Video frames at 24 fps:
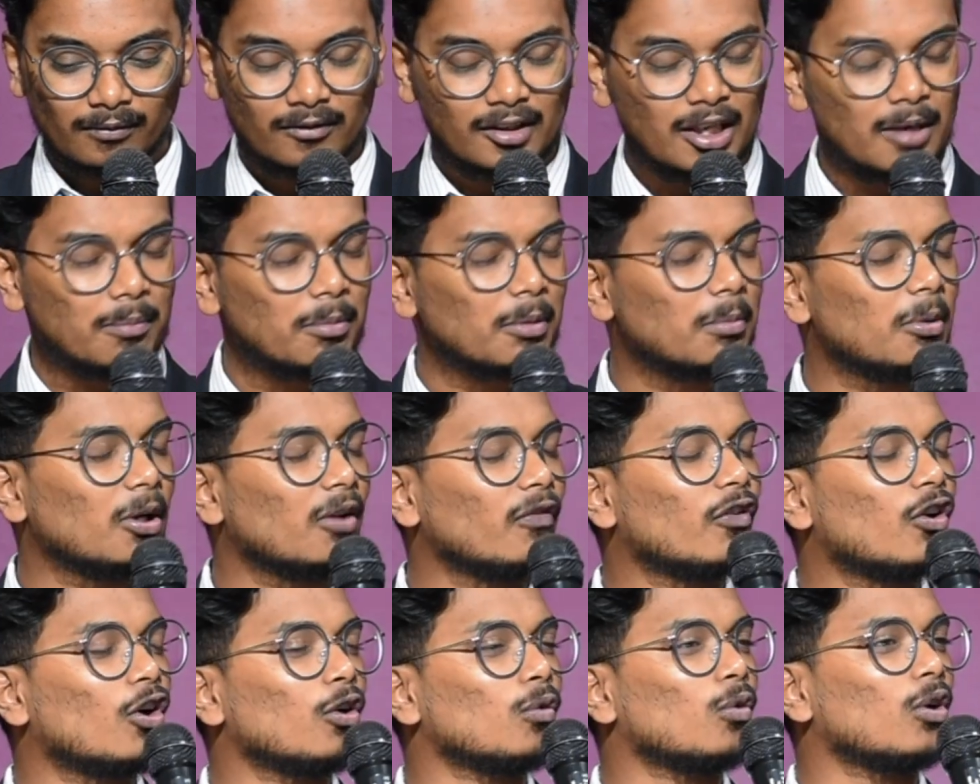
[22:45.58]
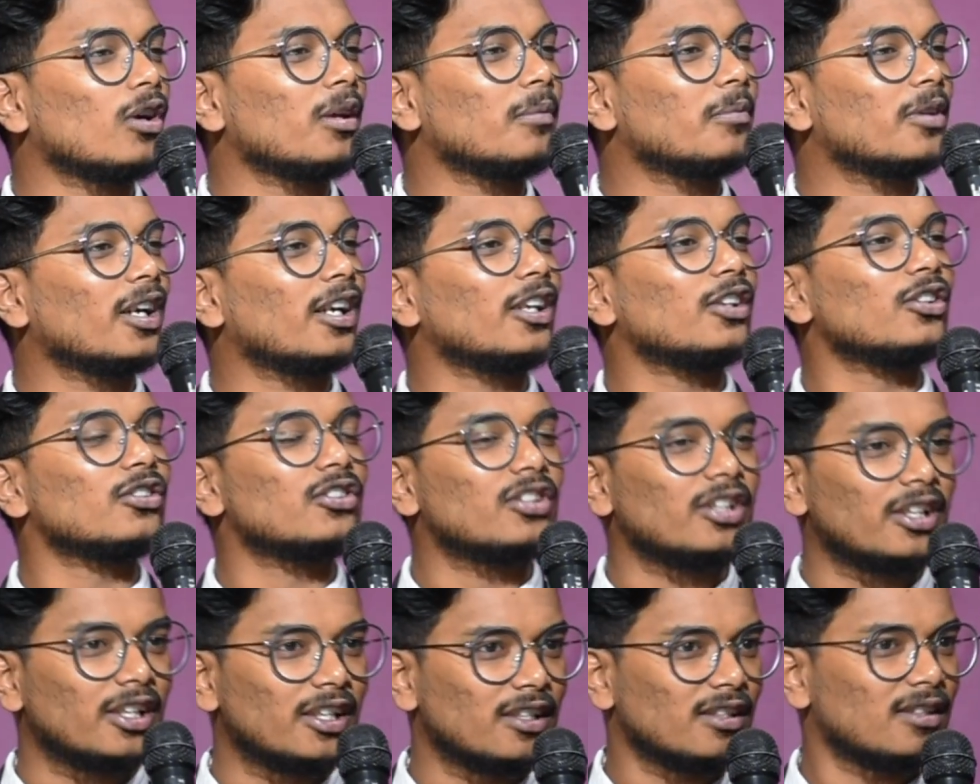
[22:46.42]
Dear people of God, what I'm trying to
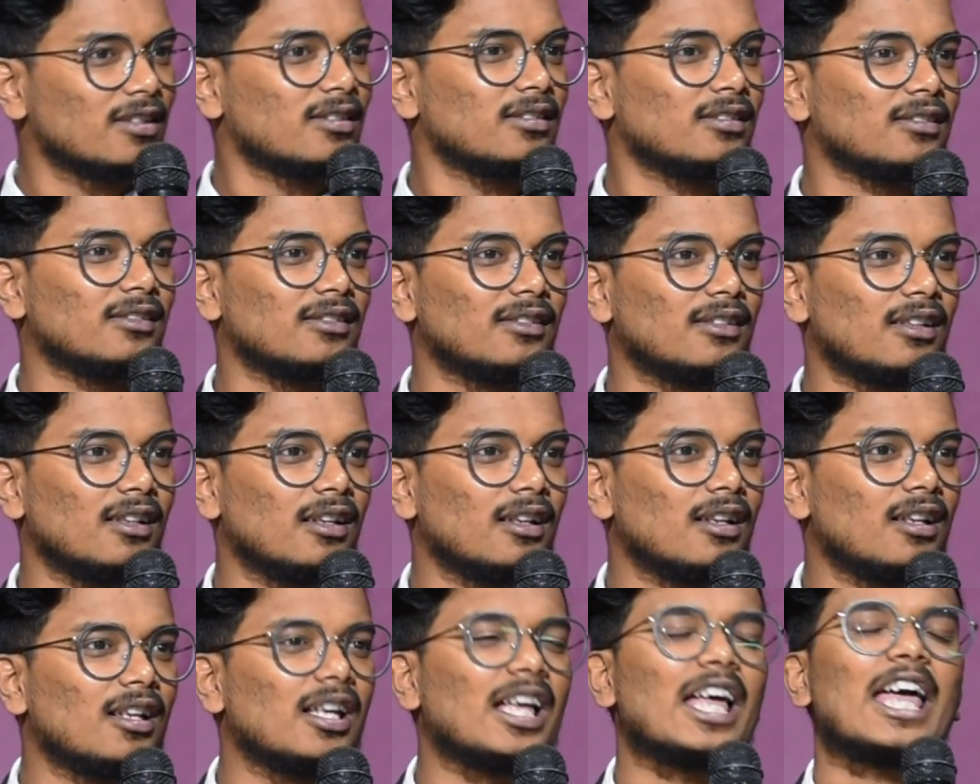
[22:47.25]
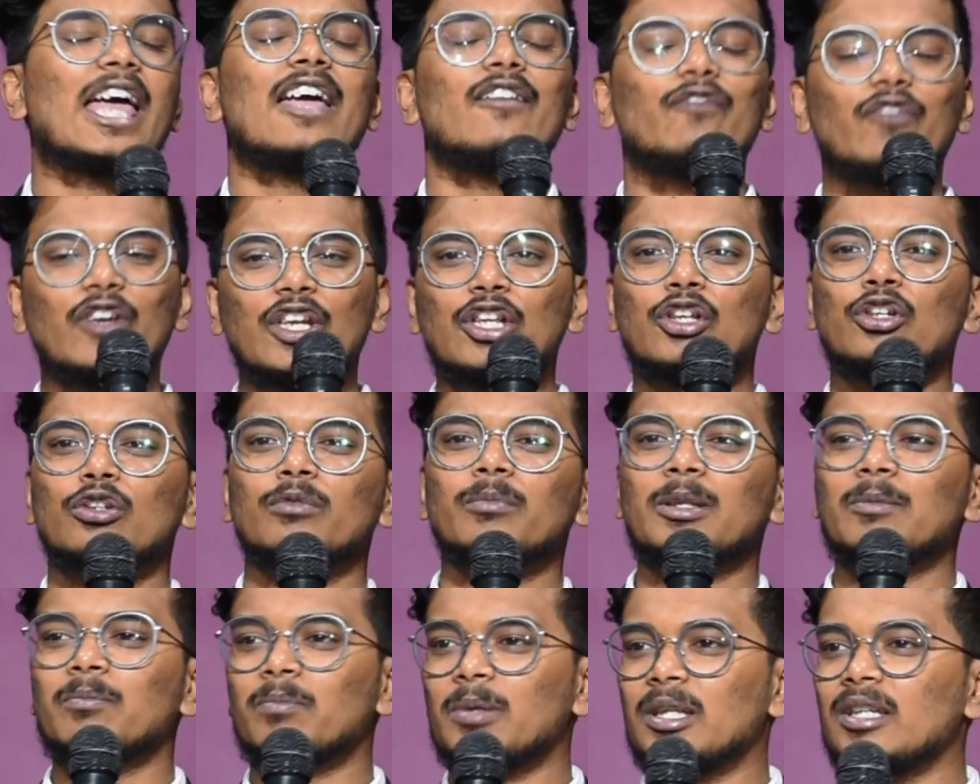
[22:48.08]
say is, every
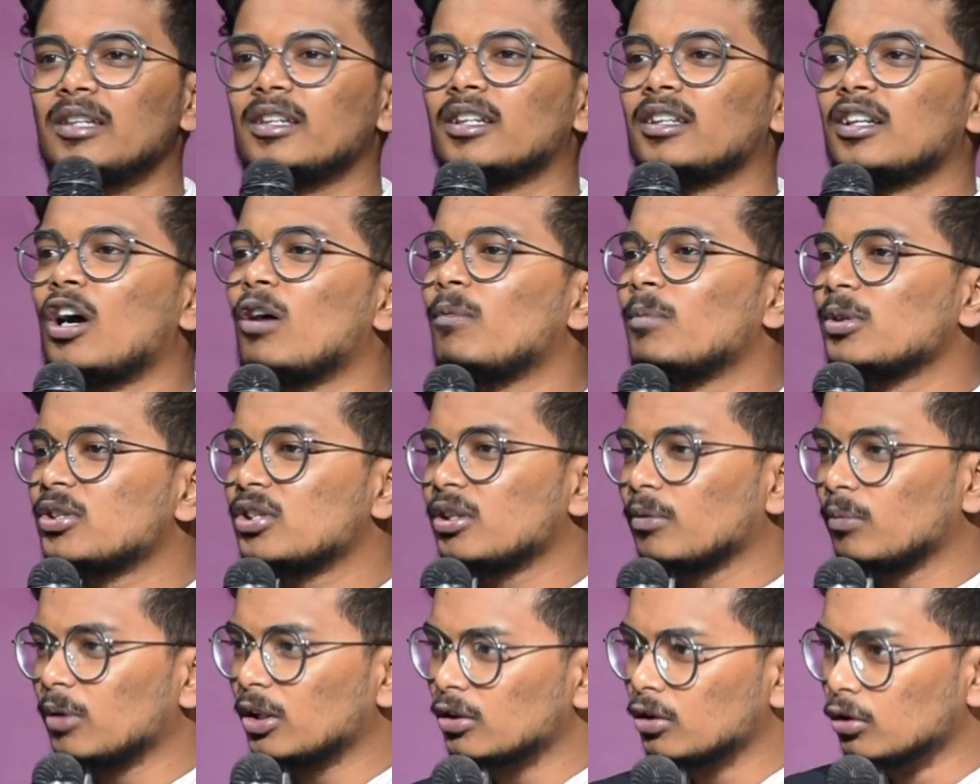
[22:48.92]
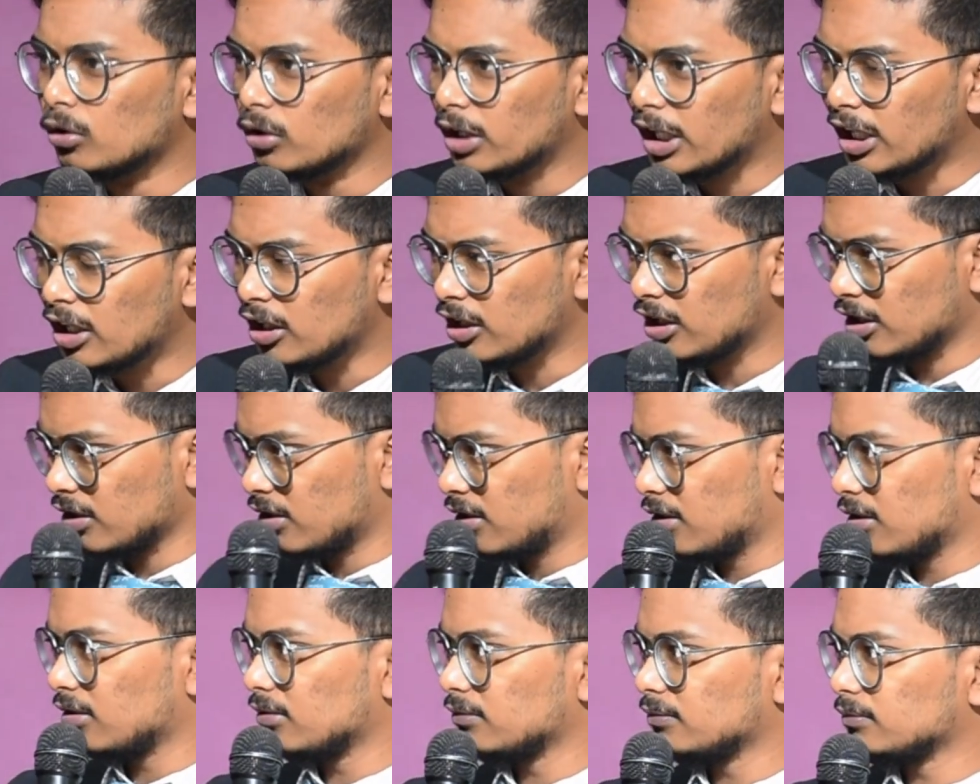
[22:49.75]
human being, how much ever good he
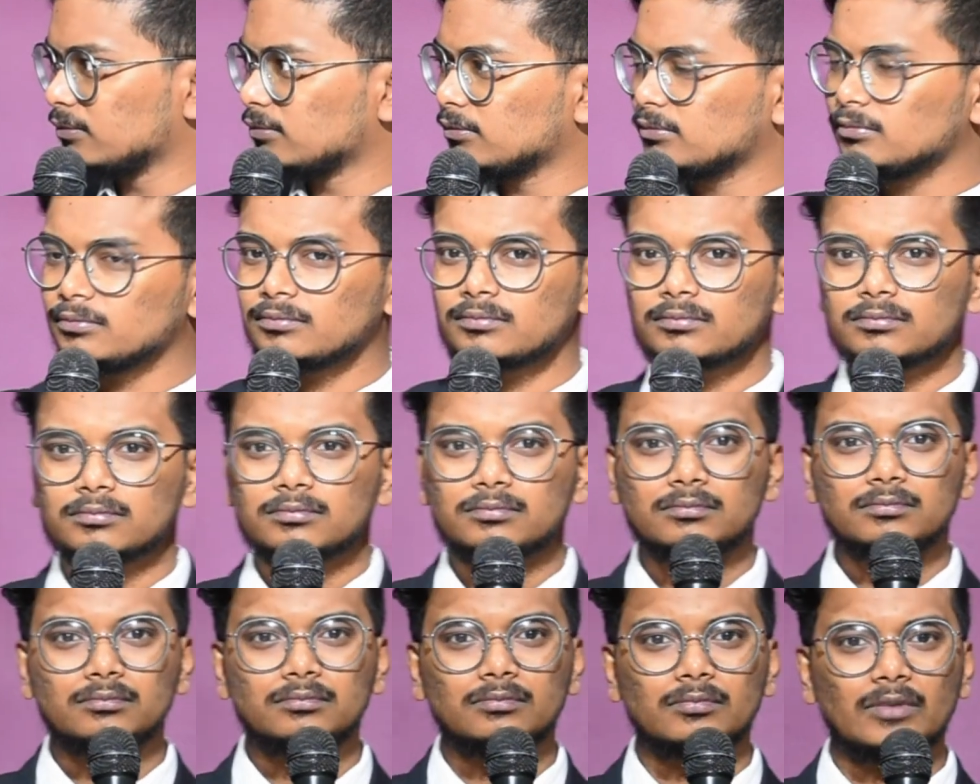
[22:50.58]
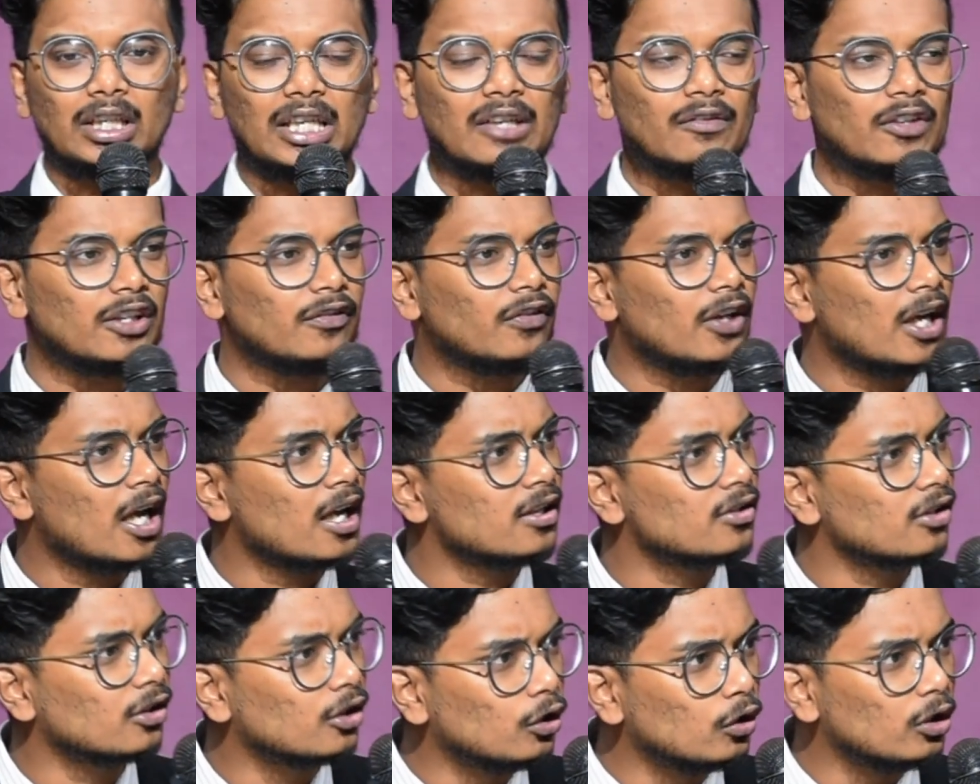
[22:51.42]
is, even if he
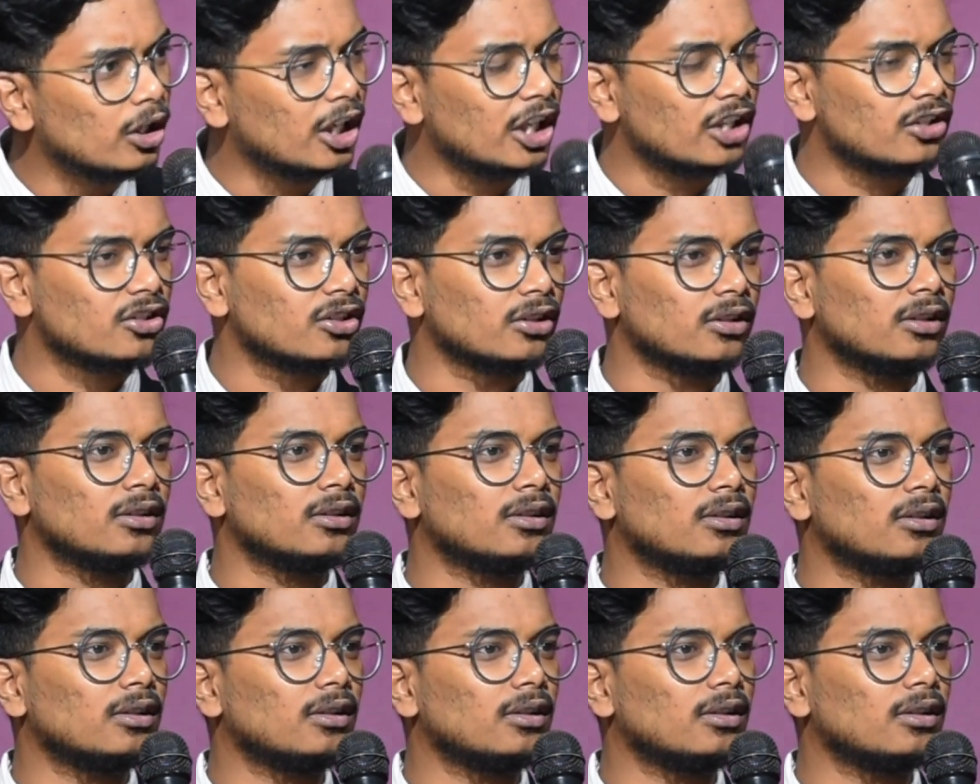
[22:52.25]
has a good nature,